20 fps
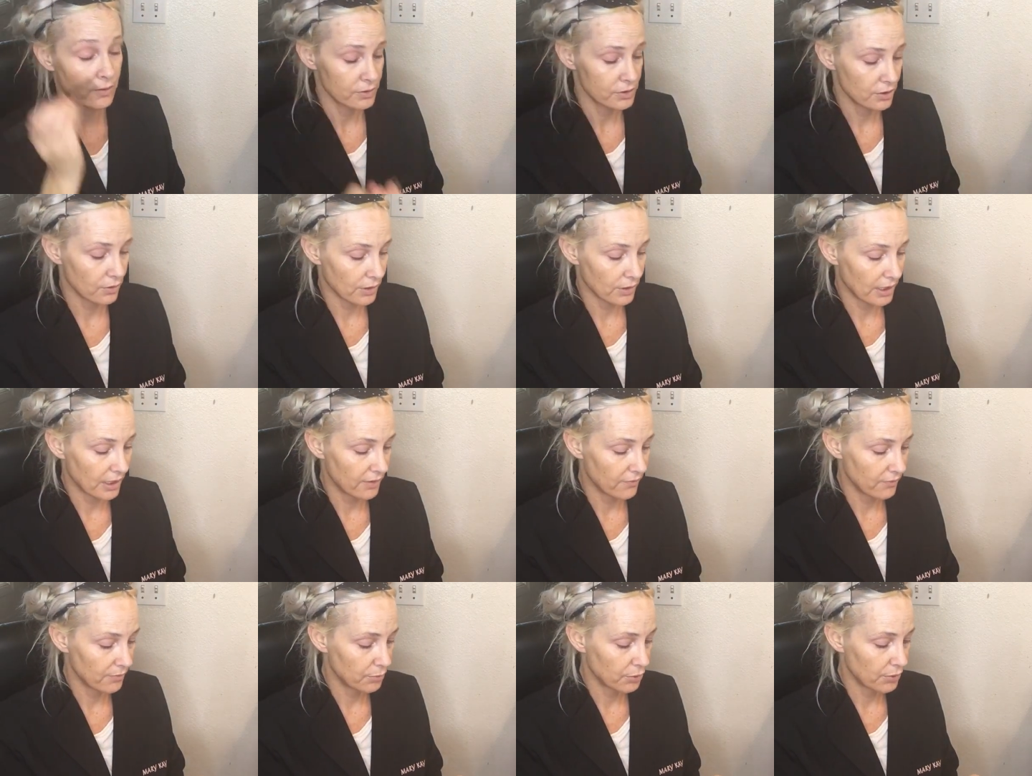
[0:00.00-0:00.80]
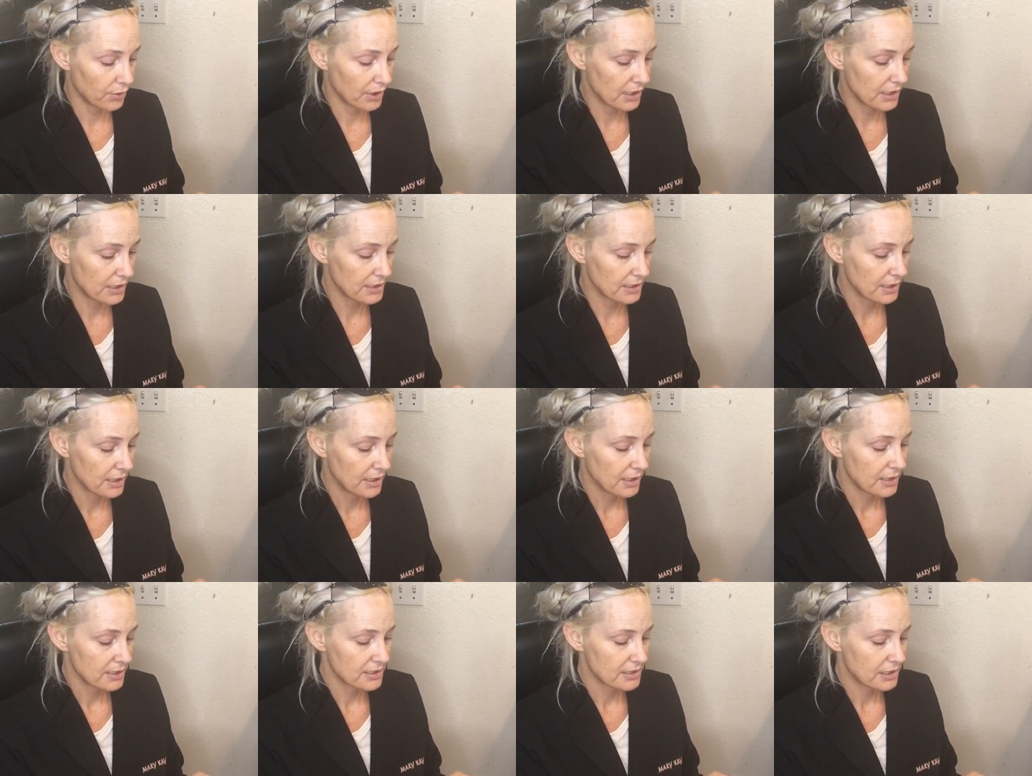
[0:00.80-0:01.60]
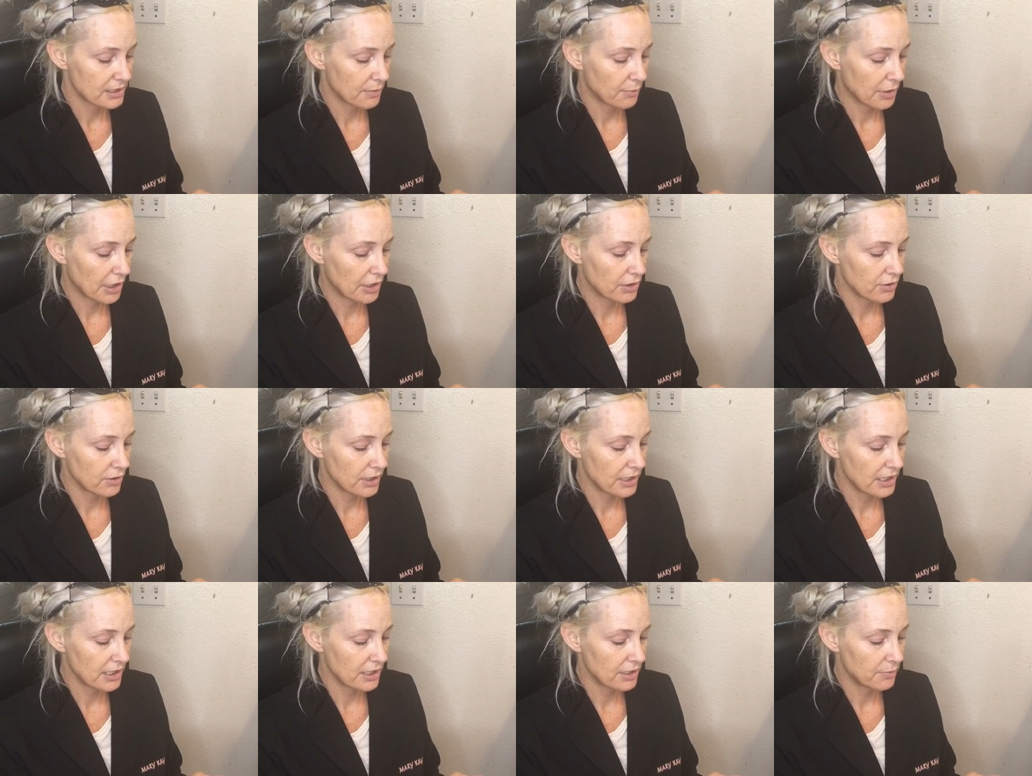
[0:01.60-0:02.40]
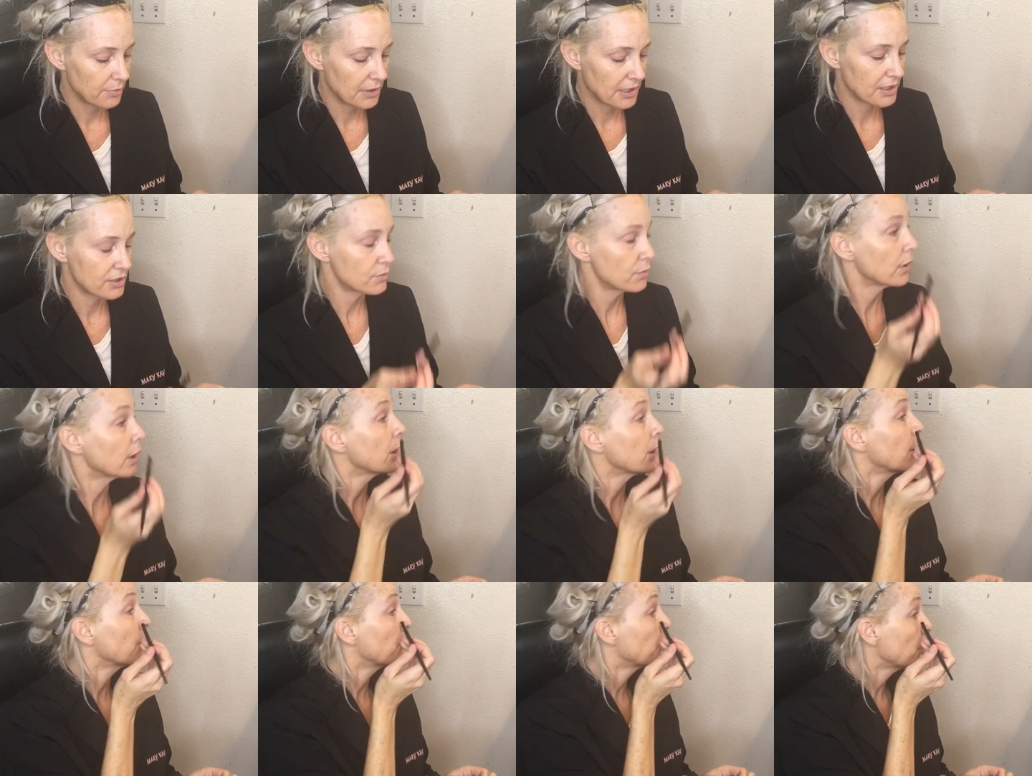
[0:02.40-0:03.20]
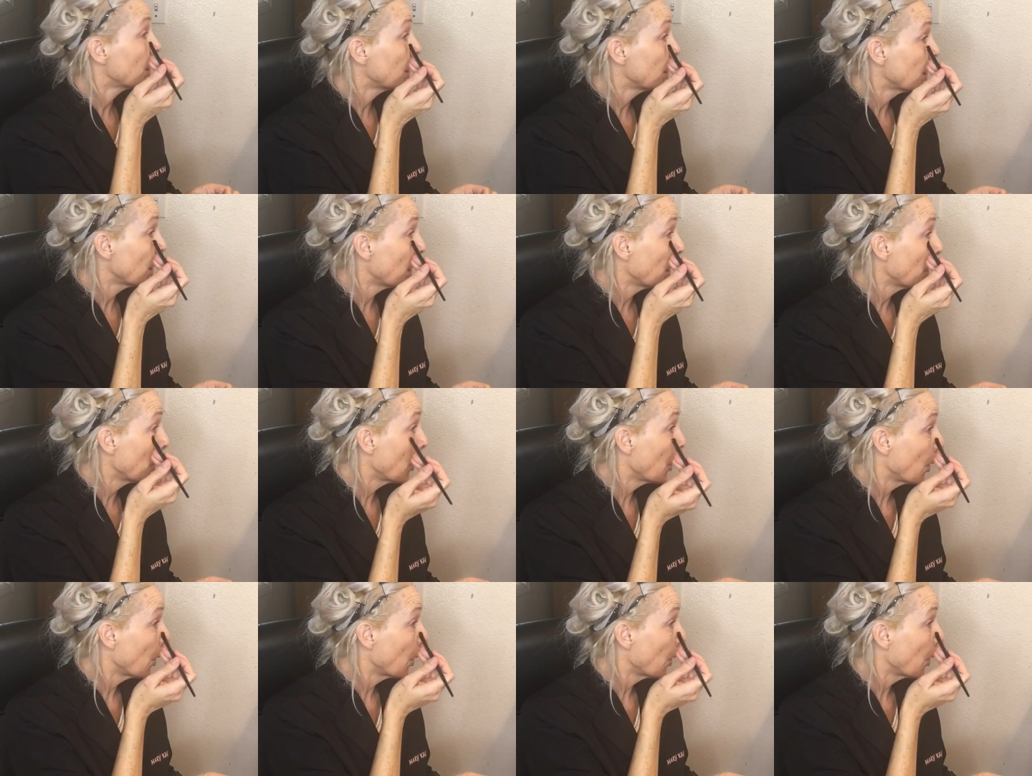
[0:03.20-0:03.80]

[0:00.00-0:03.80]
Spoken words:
So I even put some underneath, because we're going to blend it